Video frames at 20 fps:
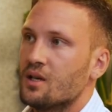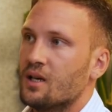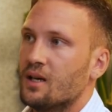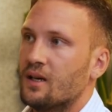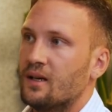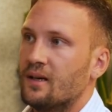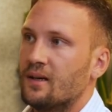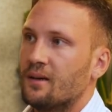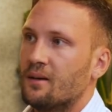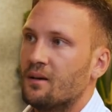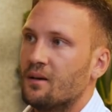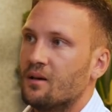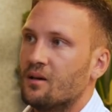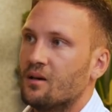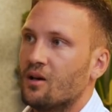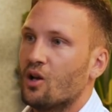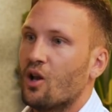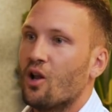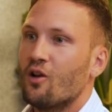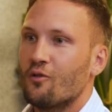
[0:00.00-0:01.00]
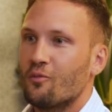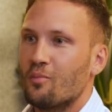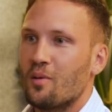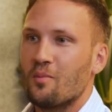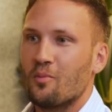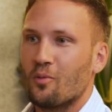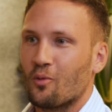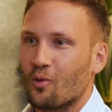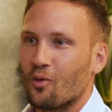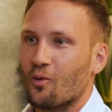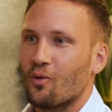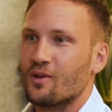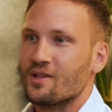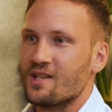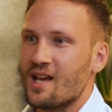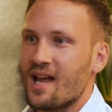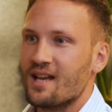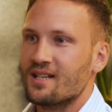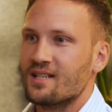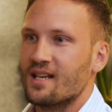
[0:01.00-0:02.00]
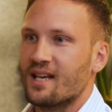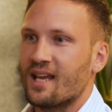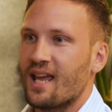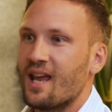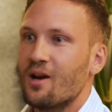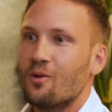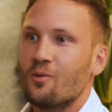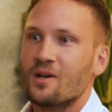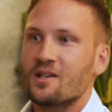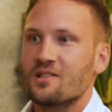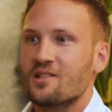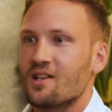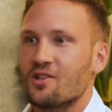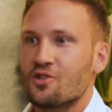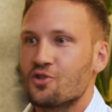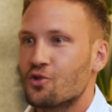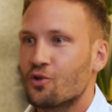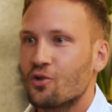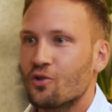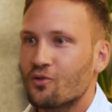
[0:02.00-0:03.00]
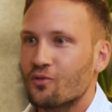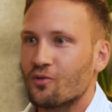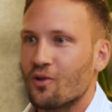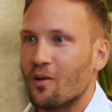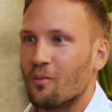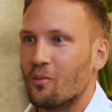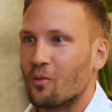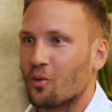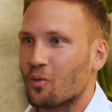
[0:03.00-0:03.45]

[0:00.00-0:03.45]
a lot of people were always asking, hey, where's that shirt from?